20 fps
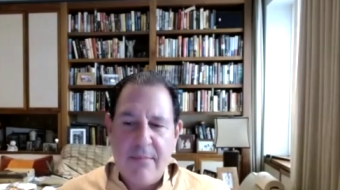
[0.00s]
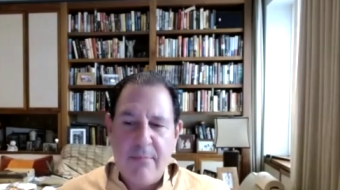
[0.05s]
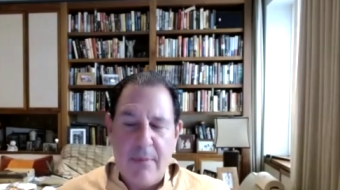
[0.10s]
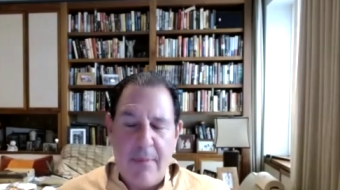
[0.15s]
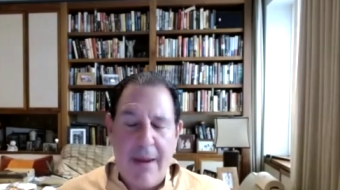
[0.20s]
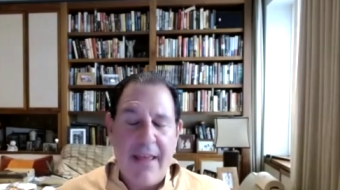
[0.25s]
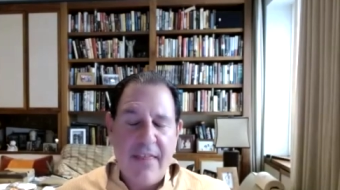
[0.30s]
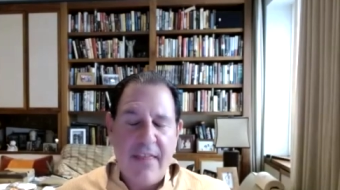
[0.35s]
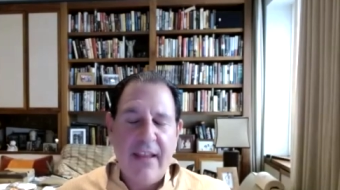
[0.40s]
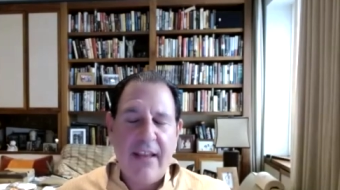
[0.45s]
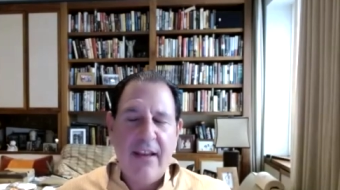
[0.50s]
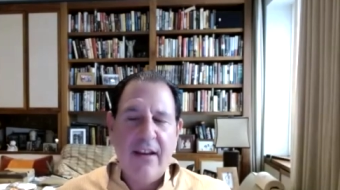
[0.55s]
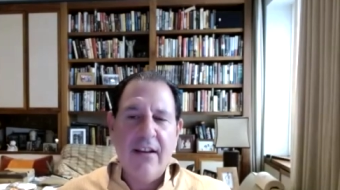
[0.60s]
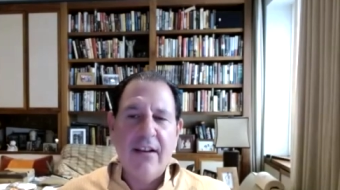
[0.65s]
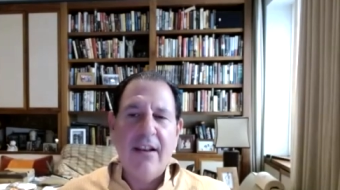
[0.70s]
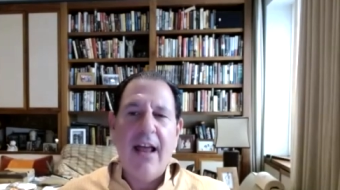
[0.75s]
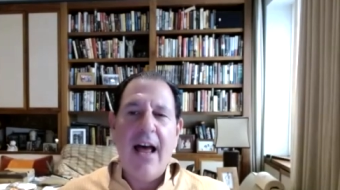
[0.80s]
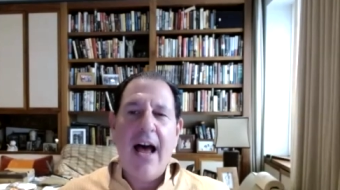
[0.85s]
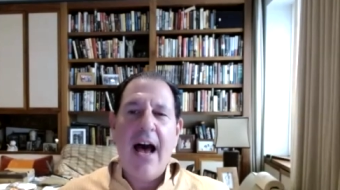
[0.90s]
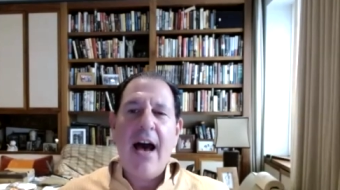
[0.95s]
my thinking a
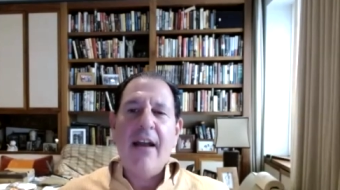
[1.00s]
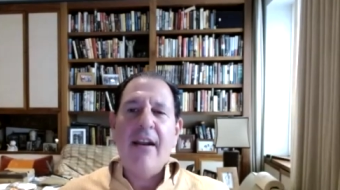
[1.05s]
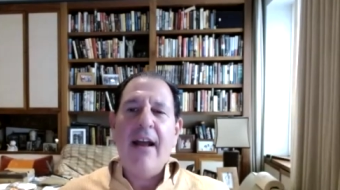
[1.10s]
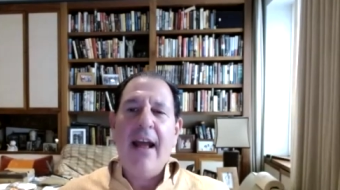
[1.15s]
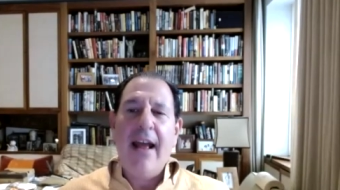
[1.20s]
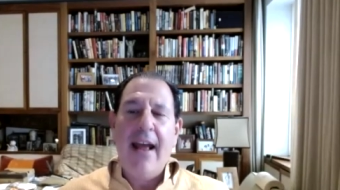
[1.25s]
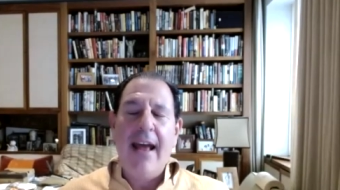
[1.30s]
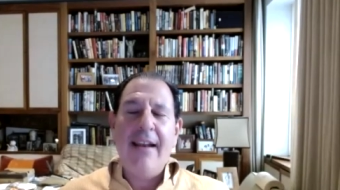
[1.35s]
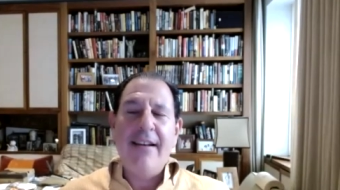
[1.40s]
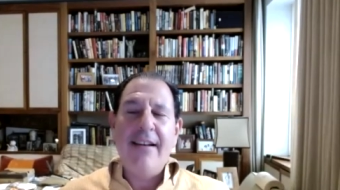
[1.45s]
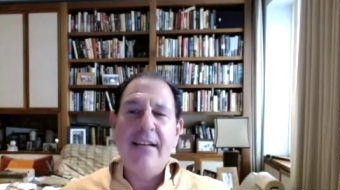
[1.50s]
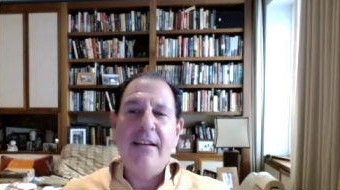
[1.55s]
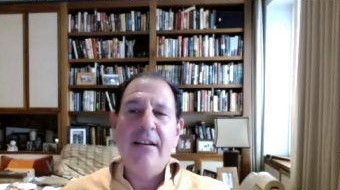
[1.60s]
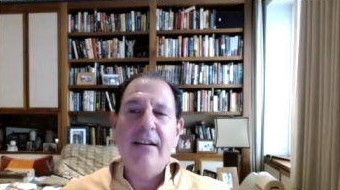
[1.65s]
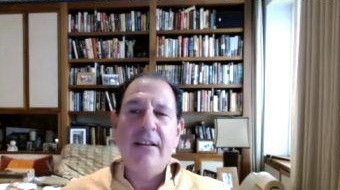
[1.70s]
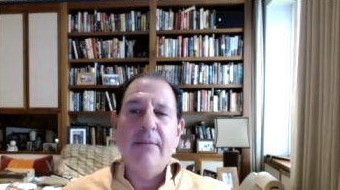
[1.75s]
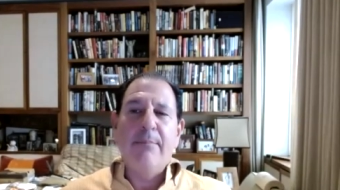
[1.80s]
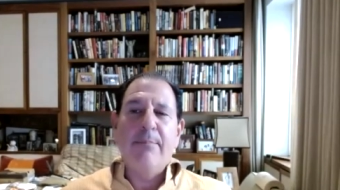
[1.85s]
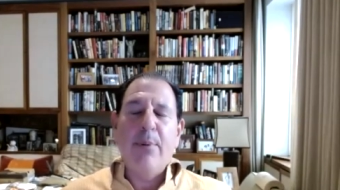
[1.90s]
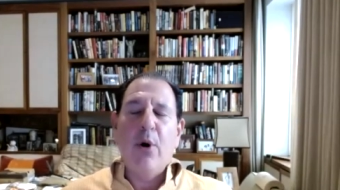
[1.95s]
lot and did
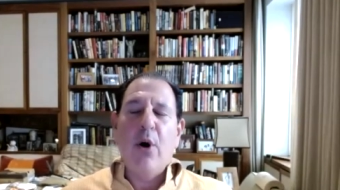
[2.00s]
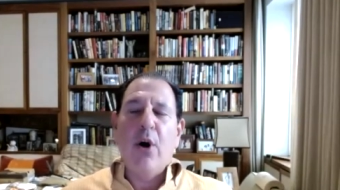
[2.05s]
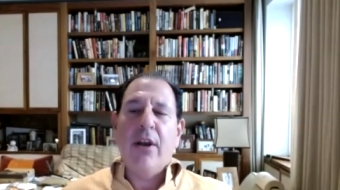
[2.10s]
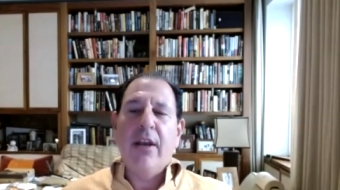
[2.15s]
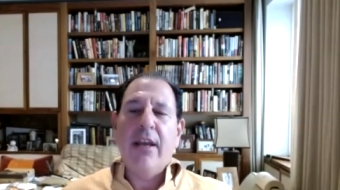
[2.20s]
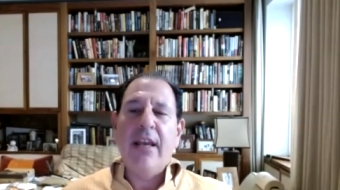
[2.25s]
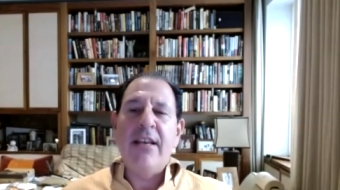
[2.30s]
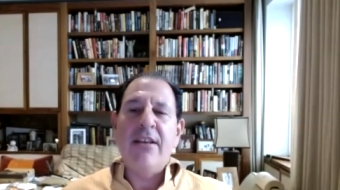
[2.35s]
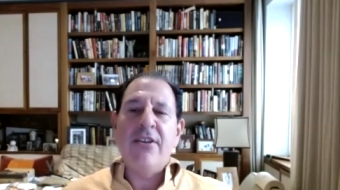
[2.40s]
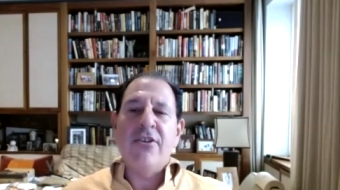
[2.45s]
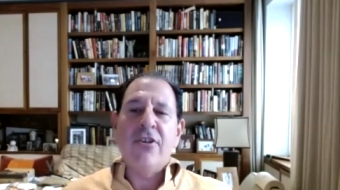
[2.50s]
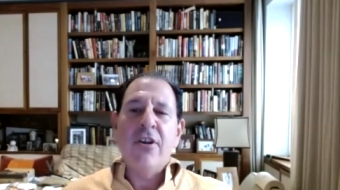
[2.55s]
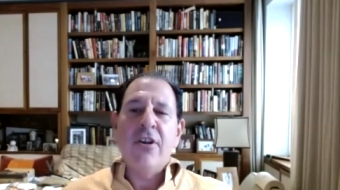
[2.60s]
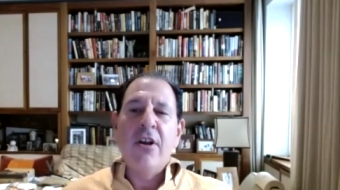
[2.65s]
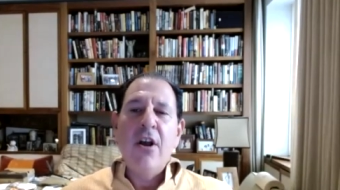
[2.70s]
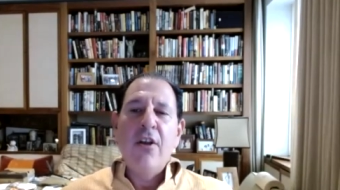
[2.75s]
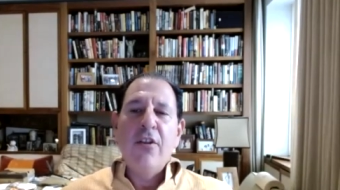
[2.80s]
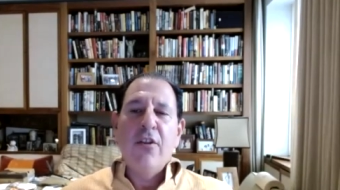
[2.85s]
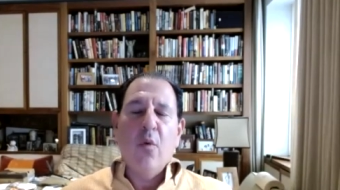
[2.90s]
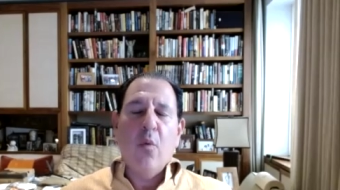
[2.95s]
in the book is
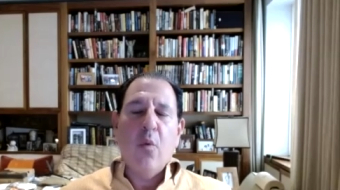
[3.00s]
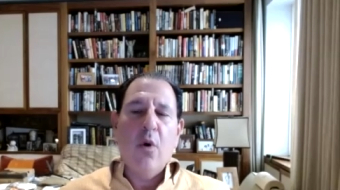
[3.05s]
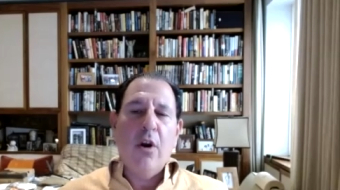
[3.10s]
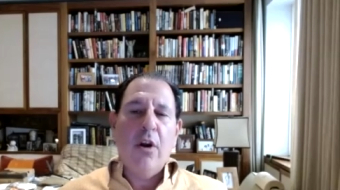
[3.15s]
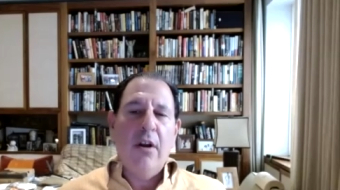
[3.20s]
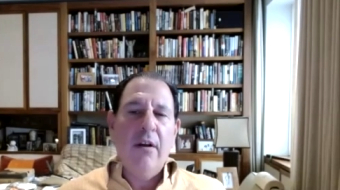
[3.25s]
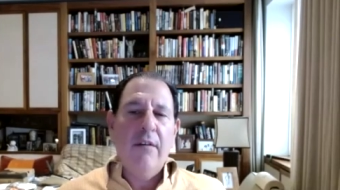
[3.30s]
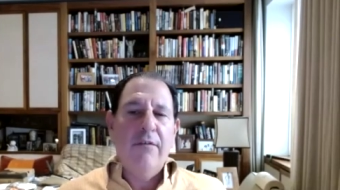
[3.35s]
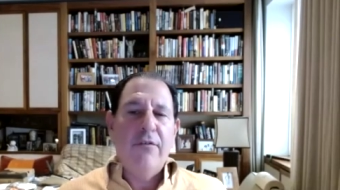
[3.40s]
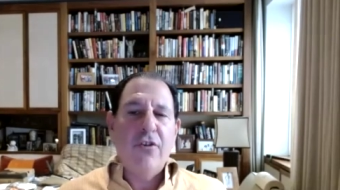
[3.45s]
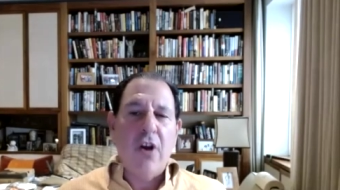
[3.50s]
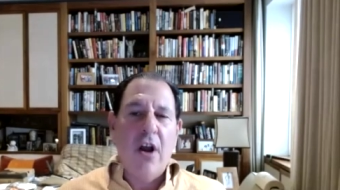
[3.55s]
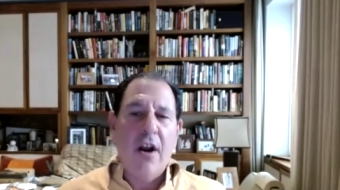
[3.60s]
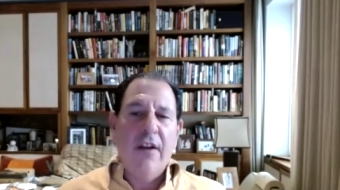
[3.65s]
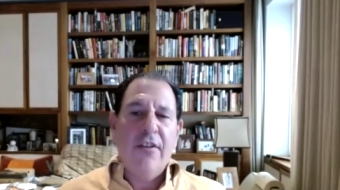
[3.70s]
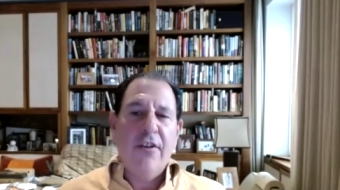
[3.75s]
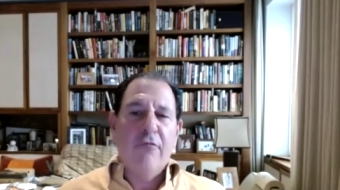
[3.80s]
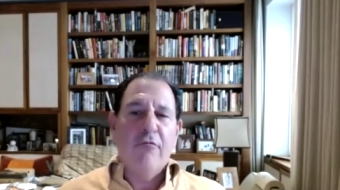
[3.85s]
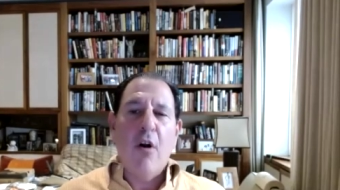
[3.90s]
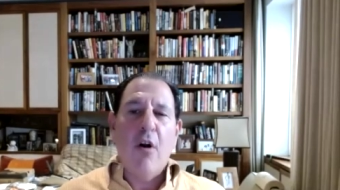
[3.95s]
the work of
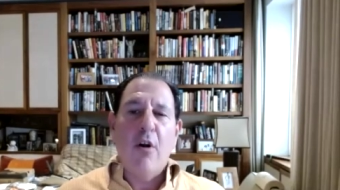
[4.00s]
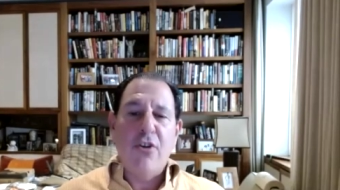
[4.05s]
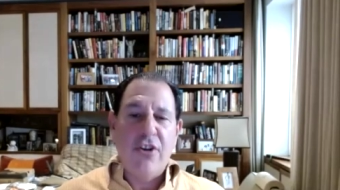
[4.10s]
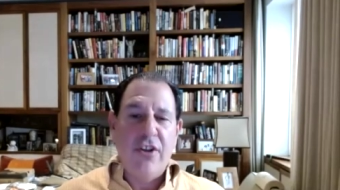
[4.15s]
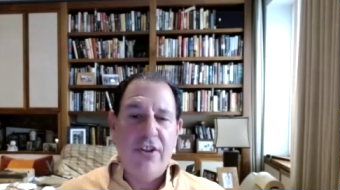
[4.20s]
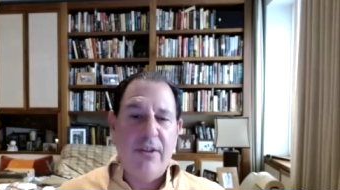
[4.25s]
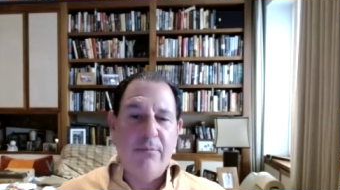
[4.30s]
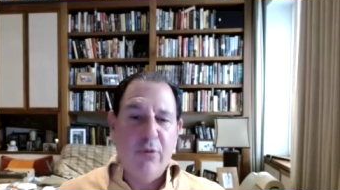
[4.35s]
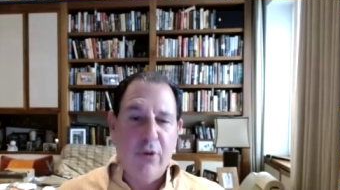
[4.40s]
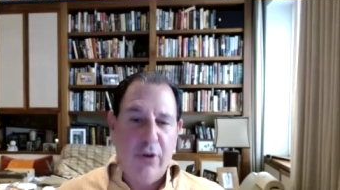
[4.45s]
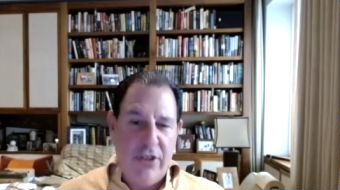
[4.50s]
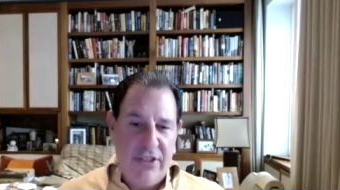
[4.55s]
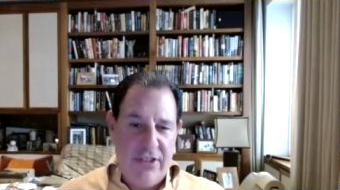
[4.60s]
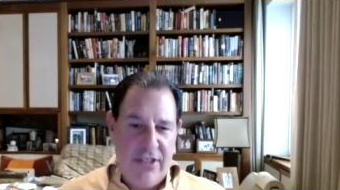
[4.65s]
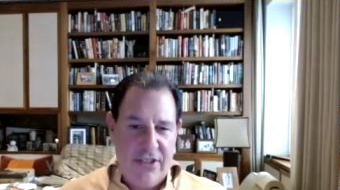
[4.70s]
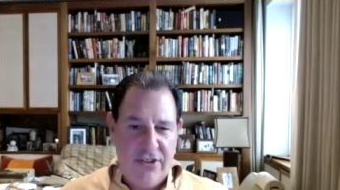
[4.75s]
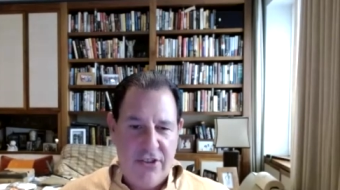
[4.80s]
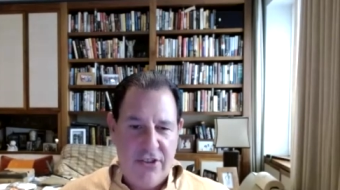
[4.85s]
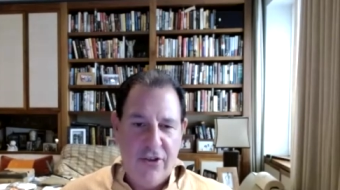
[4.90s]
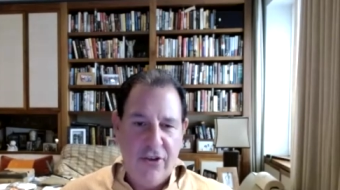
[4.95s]
Jonathan Rauch at the Brookings
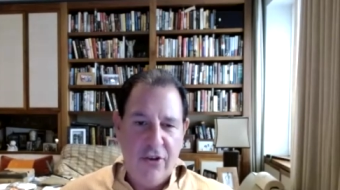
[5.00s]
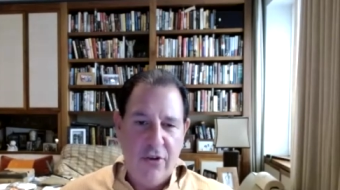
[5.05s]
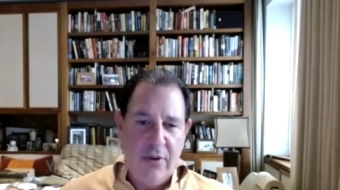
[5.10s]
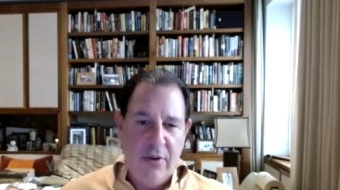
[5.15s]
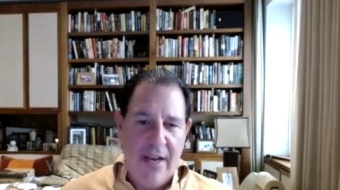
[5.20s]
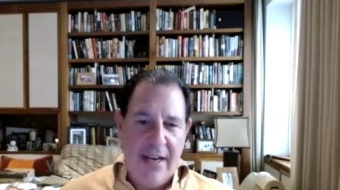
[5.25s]
Institute and